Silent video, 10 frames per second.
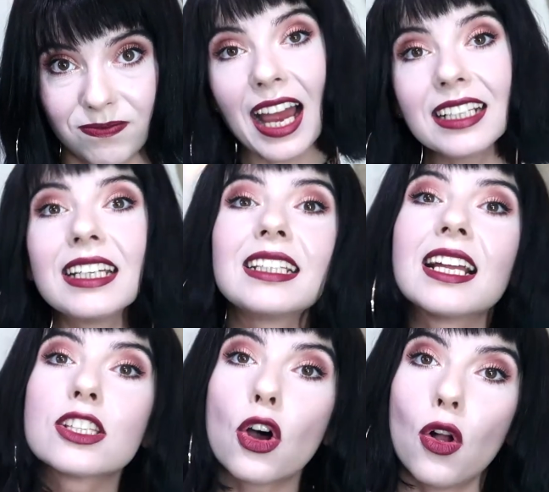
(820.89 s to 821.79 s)
I think
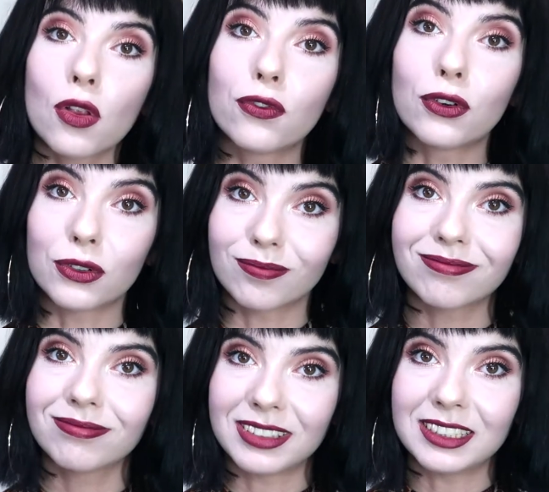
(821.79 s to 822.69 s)
that's all for
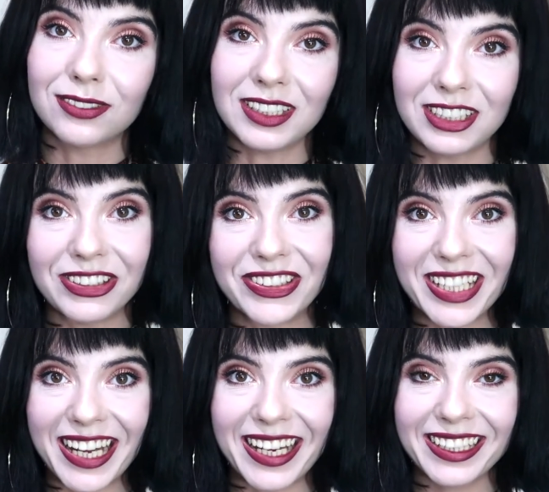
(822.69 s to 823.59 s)
this video
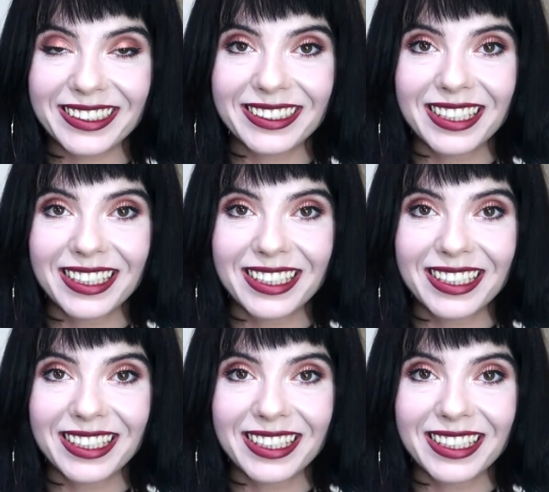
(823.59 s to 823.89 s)
guys.